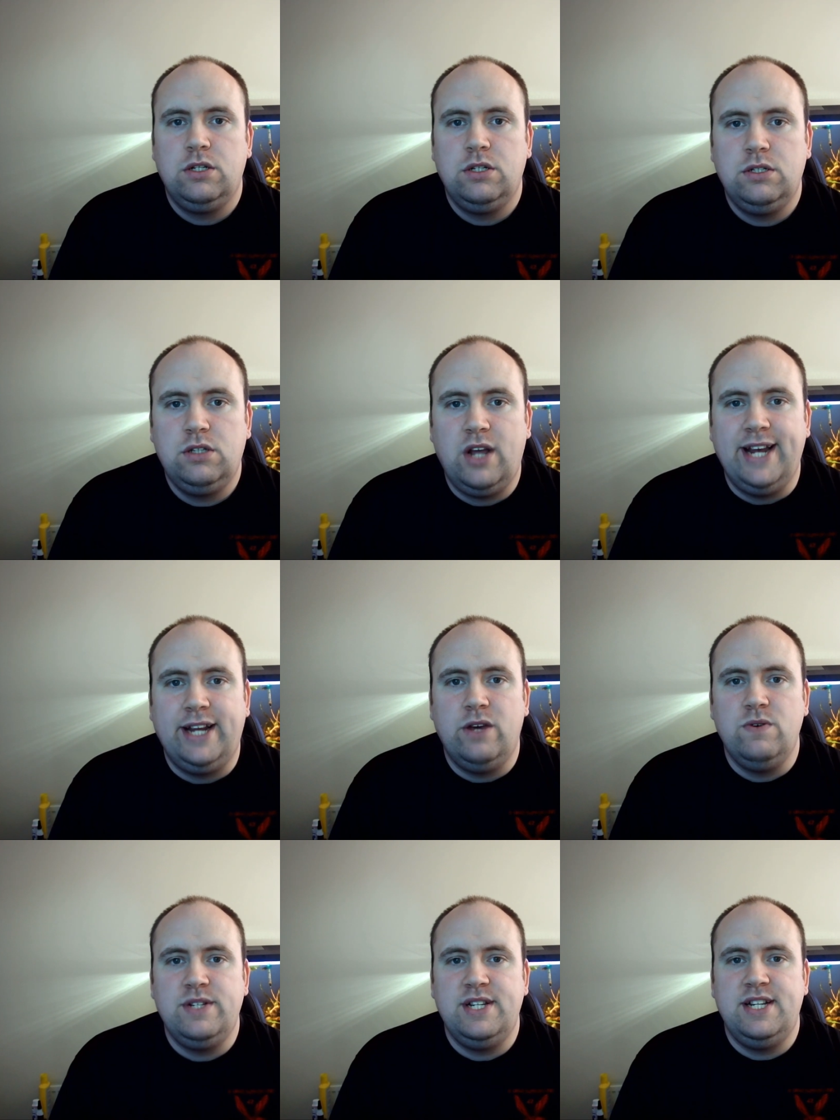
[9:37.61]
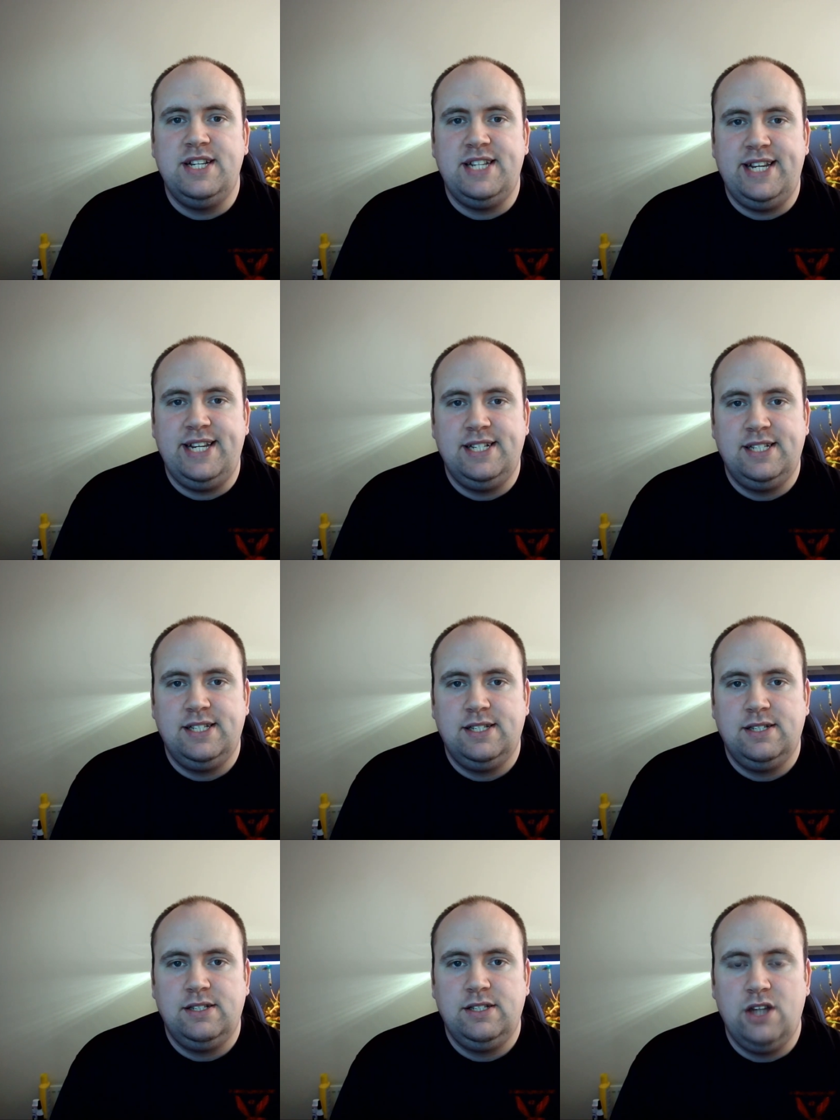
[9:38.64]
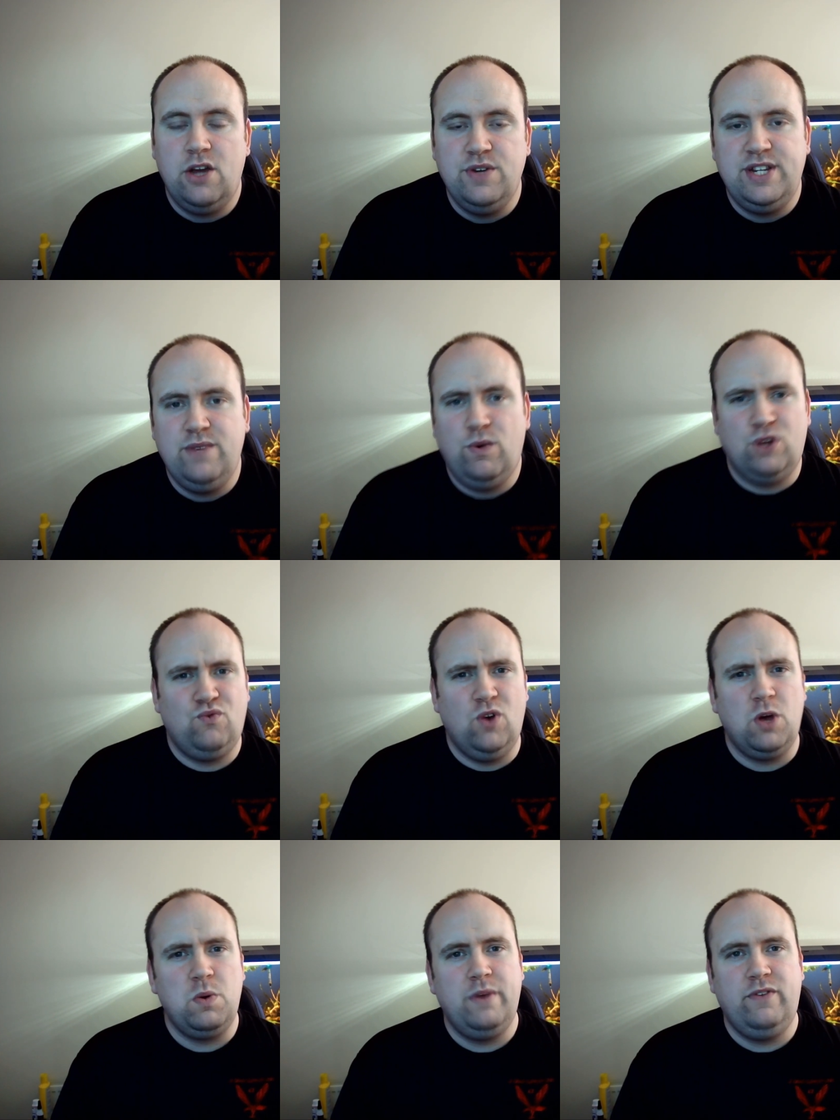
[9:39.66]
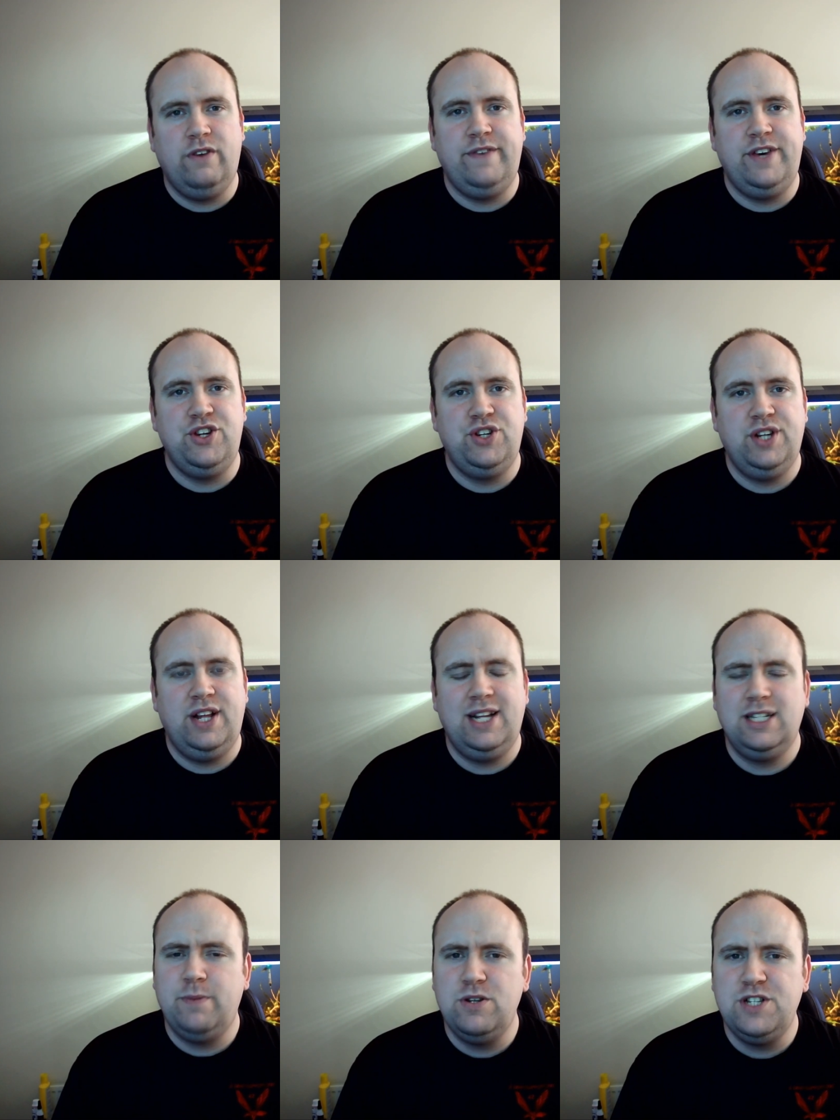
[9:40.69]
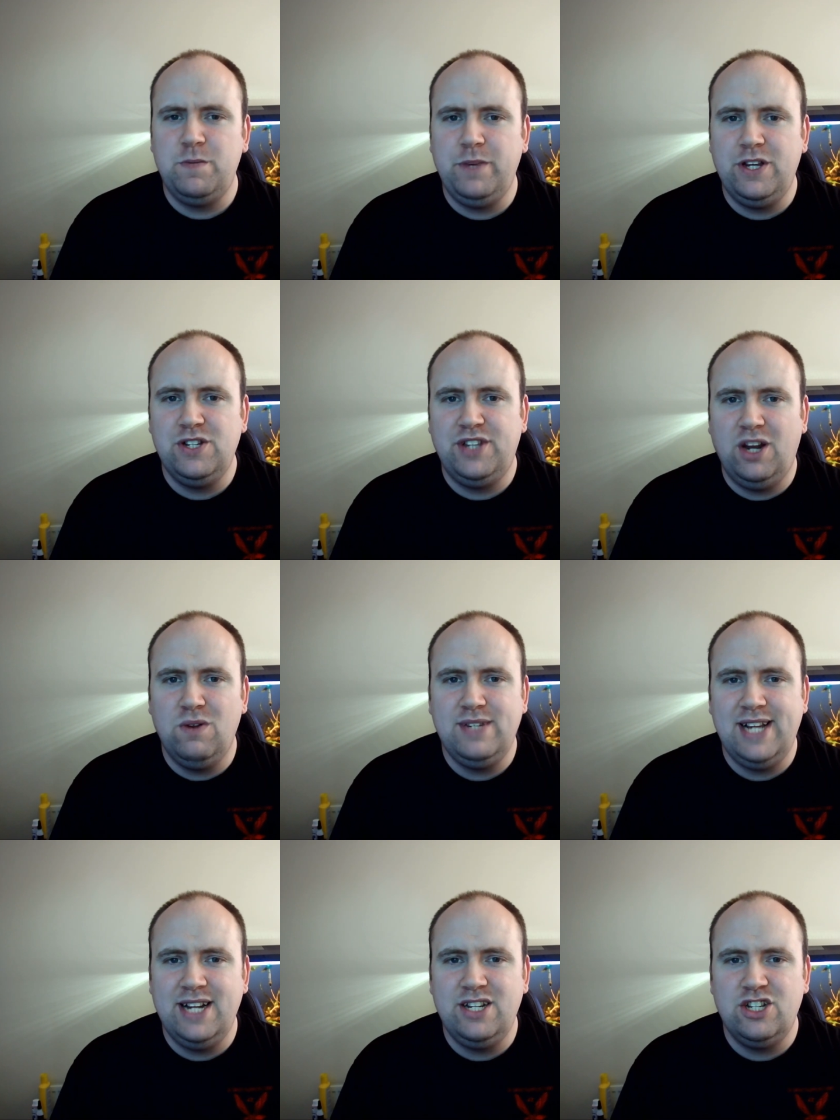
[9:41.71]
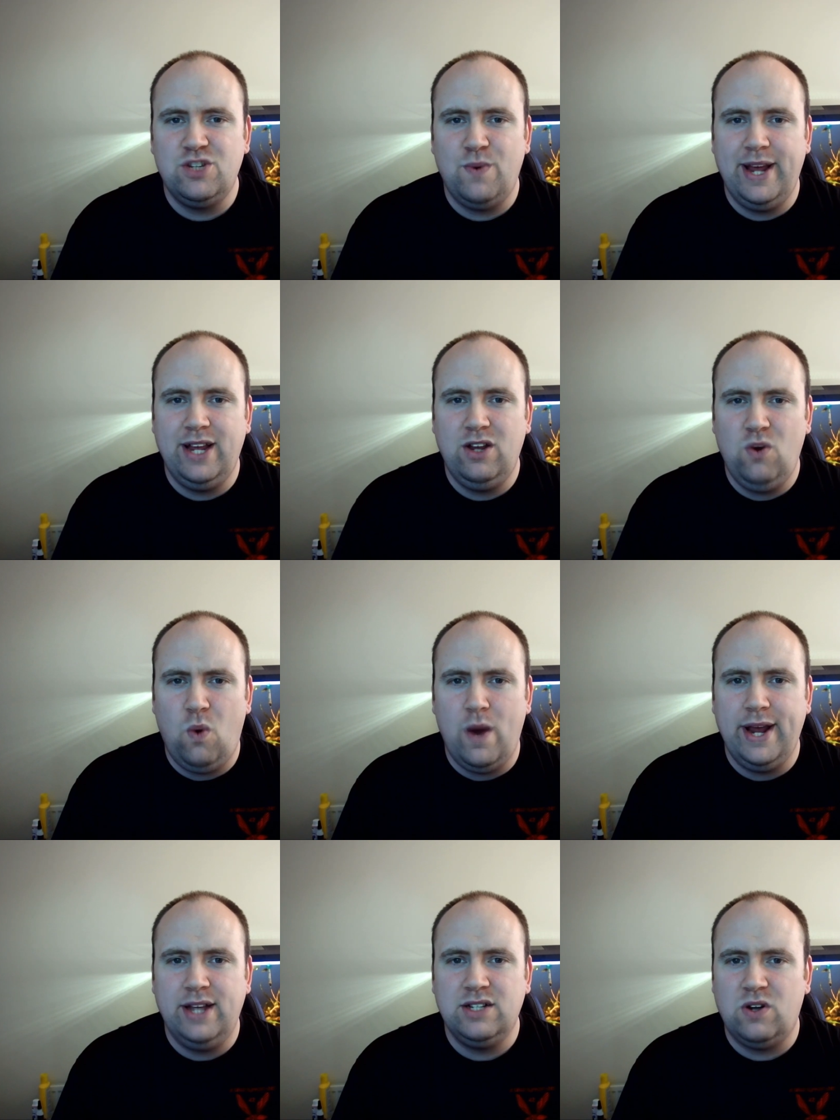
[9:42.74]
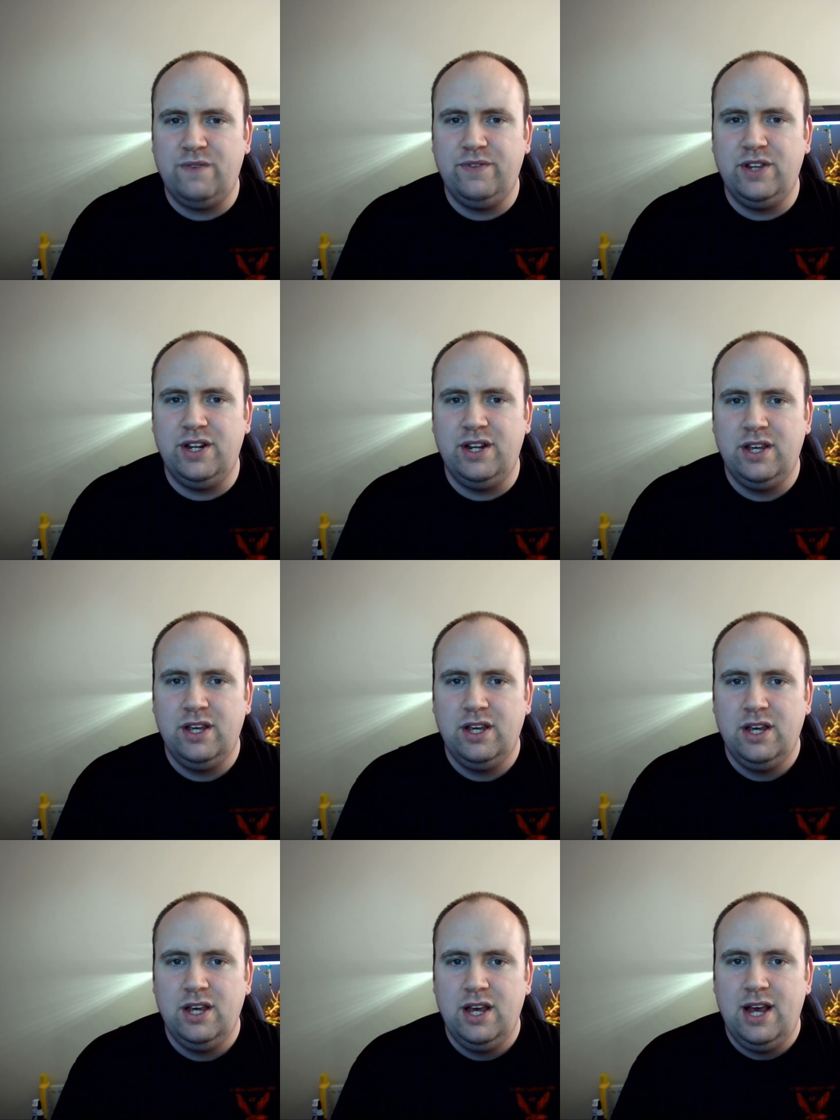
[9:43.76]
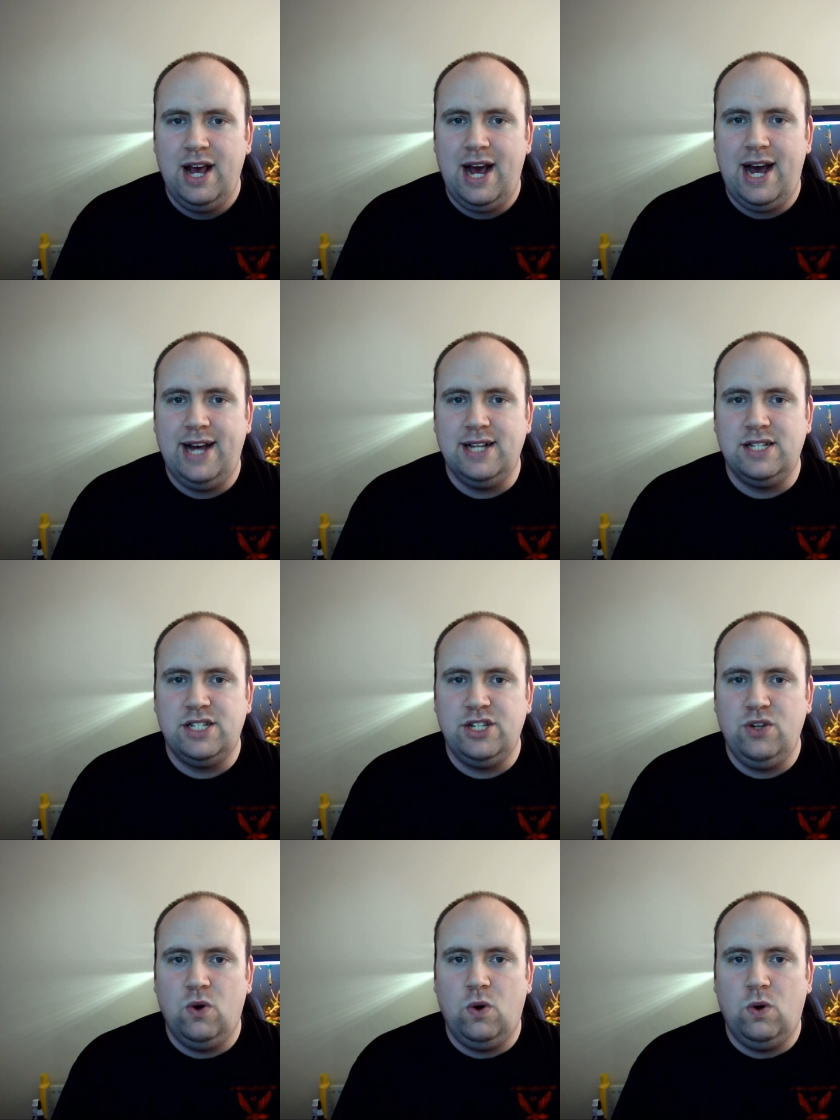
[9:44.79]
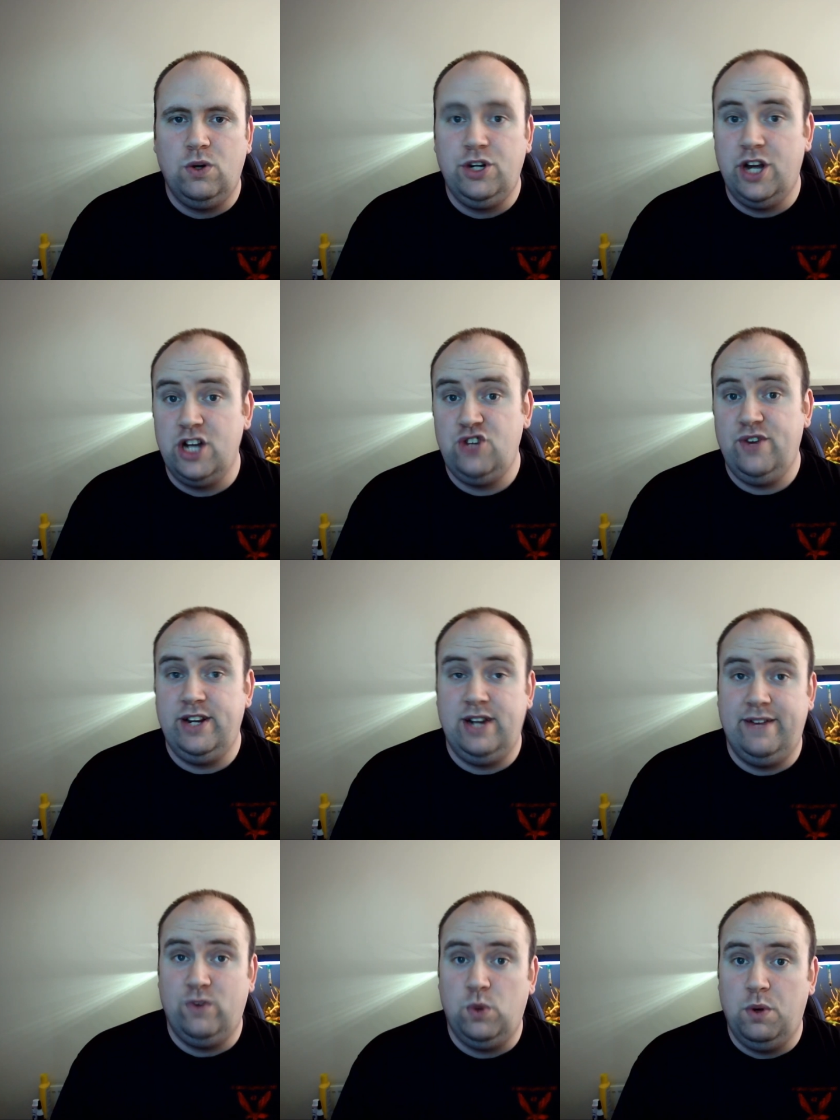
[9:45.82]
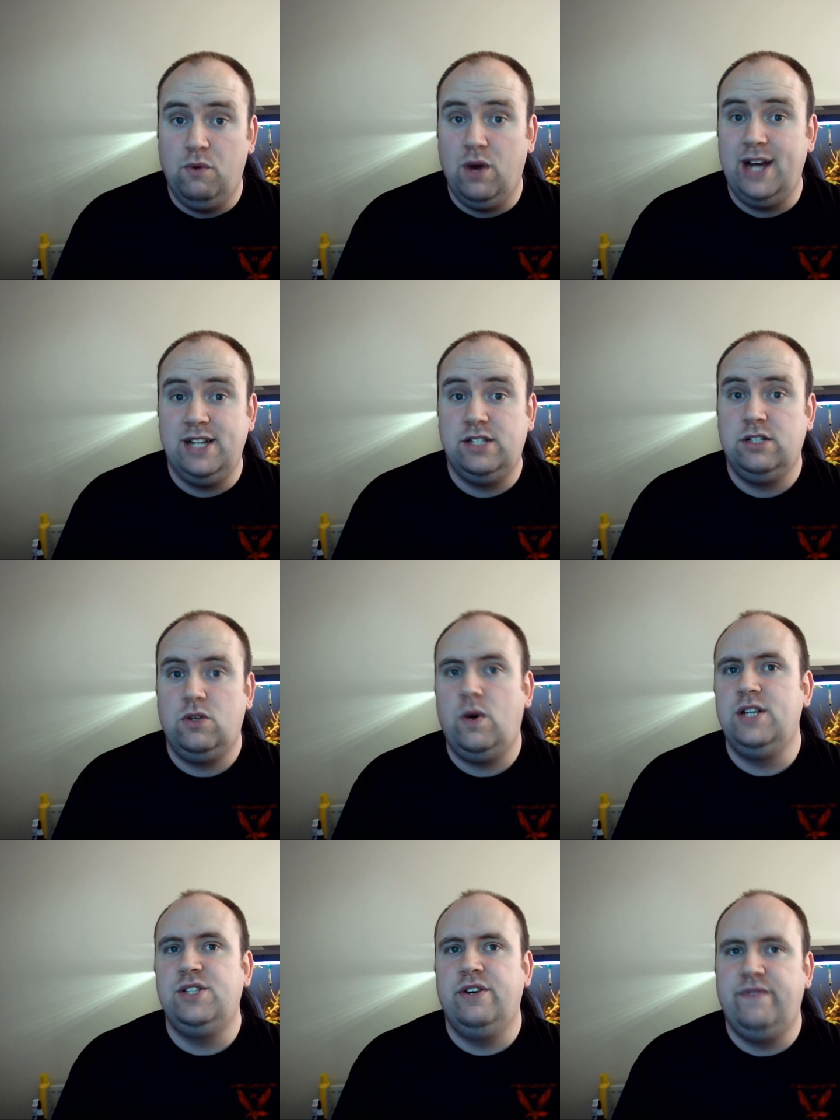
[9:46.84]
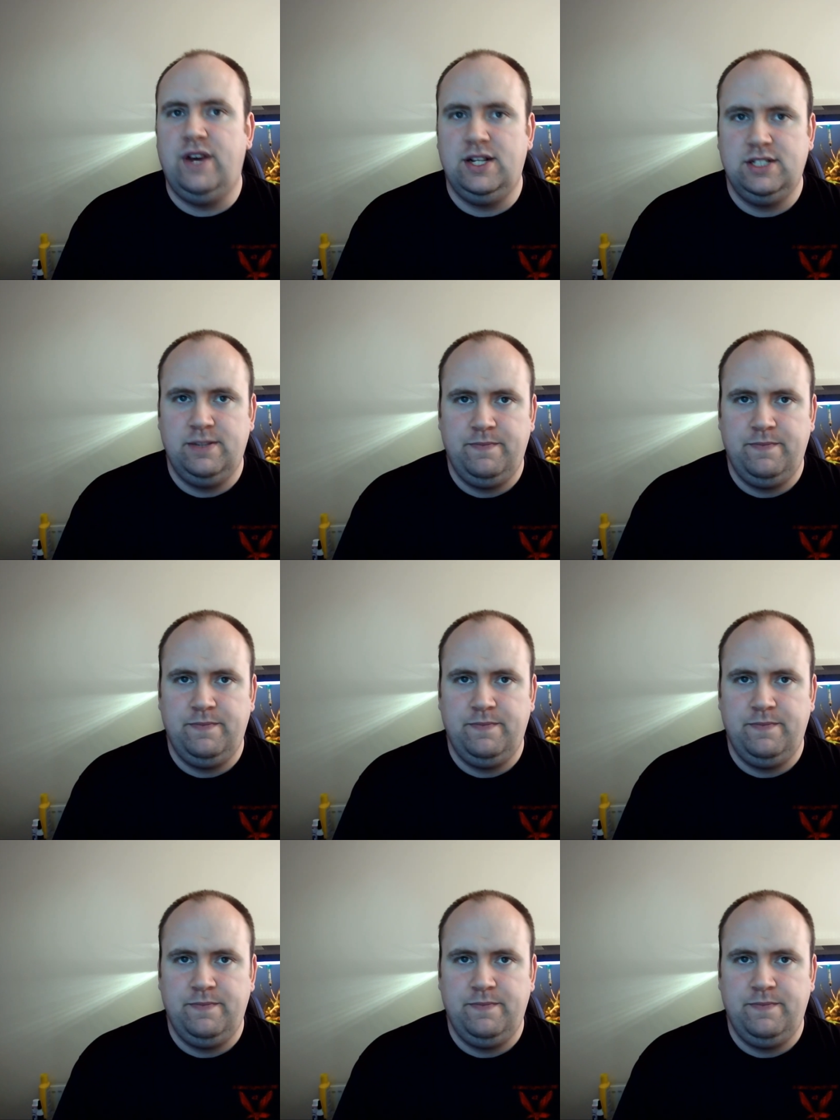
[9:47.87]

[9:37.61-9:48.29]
diagnosing disease, noticing what's wrong with your fish. And I suppose it's because they don't tend to swing quite as often as your nitrate level will rise quite so fast.